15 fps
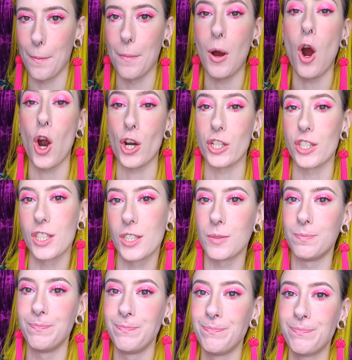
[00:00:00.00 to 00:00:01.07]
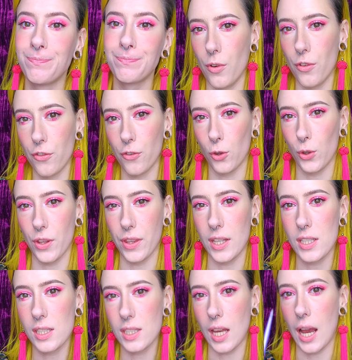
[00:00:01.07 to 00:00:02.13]
hearts. For
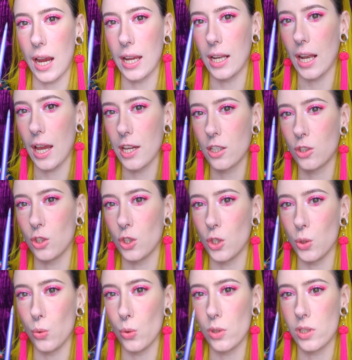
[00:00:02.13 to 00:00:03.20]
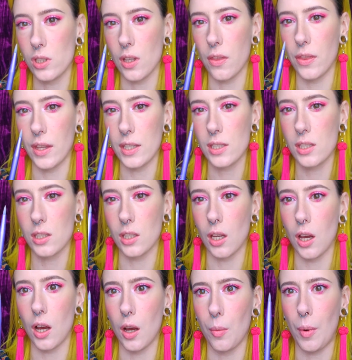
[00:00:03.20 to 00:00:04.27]
this, I like to use this,
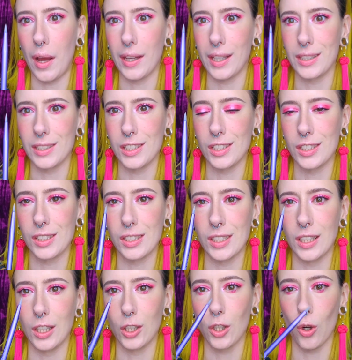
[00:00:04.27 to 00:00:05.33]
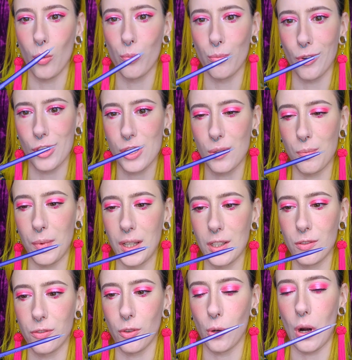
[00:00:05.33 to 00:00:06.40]
I guess is a silicone brush
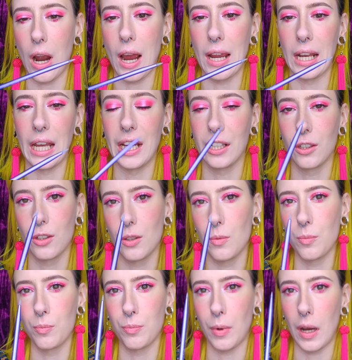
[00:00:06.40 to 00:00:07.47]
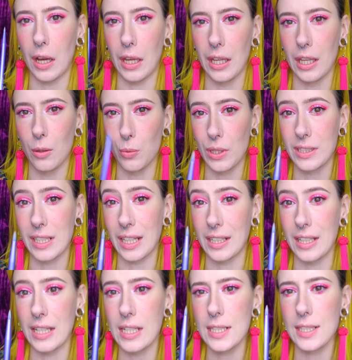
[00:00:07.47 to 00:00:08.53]
meant for eyeliner by Real
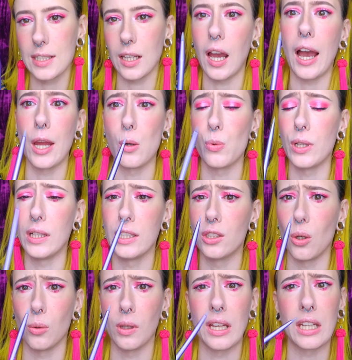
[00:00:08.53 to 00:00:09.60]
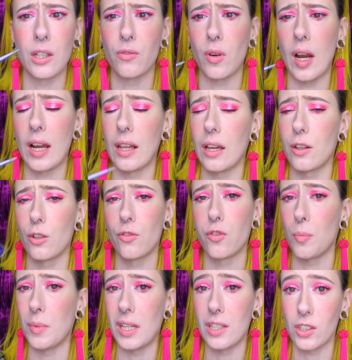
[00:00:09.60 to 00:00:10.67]
Techniques. I really don't like it for eyeliner.
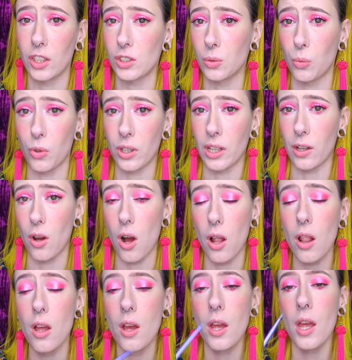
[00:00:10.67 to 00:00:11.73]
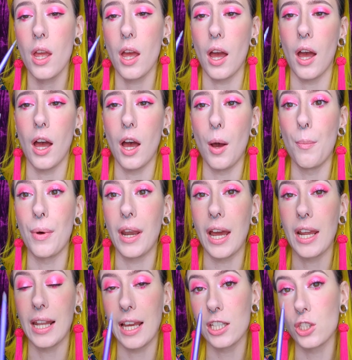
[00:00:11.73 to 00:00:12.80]
For me, it doesn't work at all. But
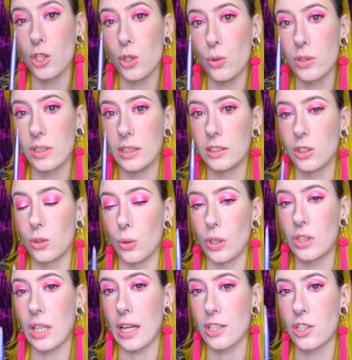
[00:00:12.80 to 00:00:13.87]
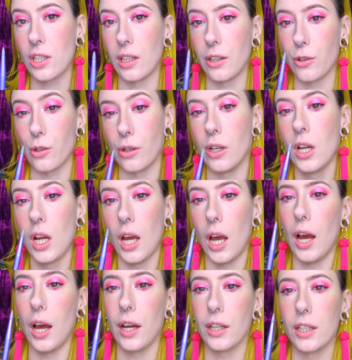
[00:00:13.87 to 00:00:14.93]
I like to use this to attach glitter
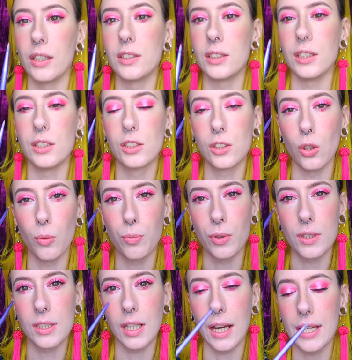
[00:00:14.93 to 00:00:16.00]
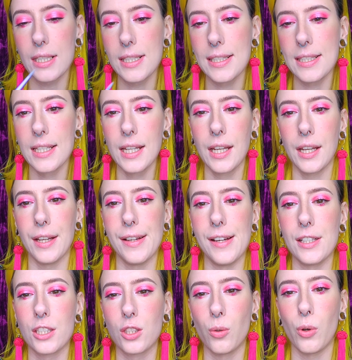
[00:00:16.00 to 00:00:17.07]
because it's so precise.
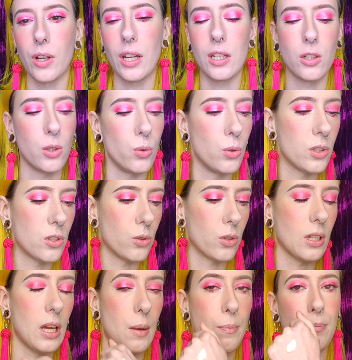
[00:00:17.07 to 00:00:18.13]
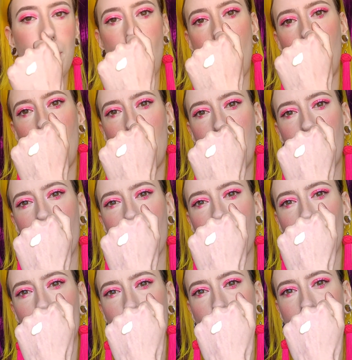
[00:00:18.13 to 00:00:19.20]
So what I do is usually I pop a bit of
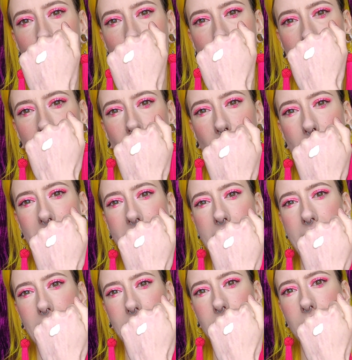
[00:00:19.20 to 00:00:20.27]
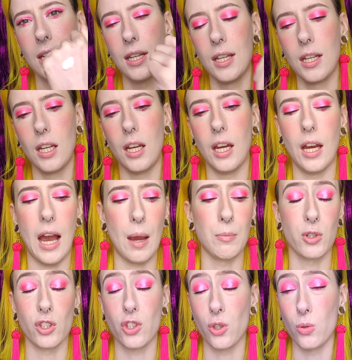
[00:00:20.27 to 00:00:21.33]
glue on the back of my hand.
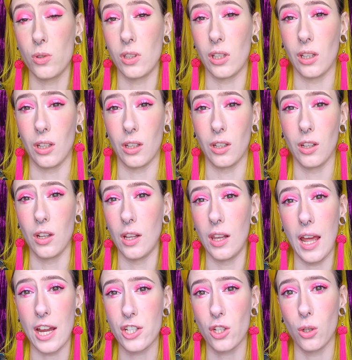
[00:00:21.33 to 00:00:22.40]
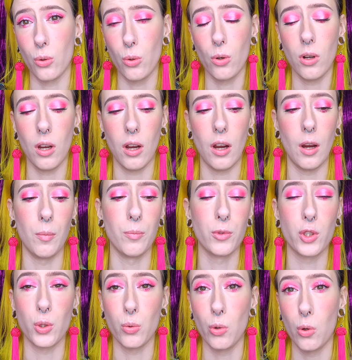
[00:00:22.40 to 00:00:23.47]
I'm just using lash glue,
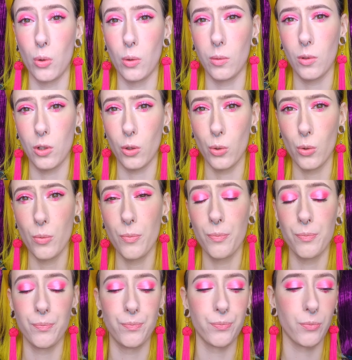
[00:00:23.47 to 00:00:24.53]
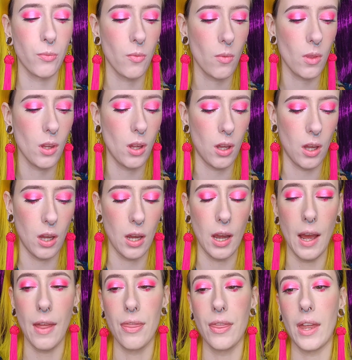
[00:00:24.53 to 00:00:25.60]
duo glue,
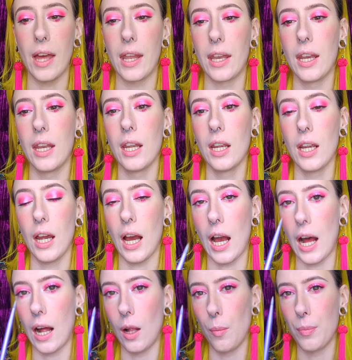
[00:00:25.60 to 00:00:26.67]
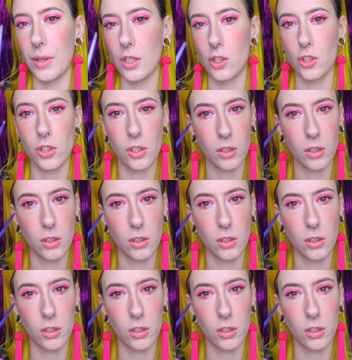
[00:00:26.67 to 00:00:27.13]
and then I'll be just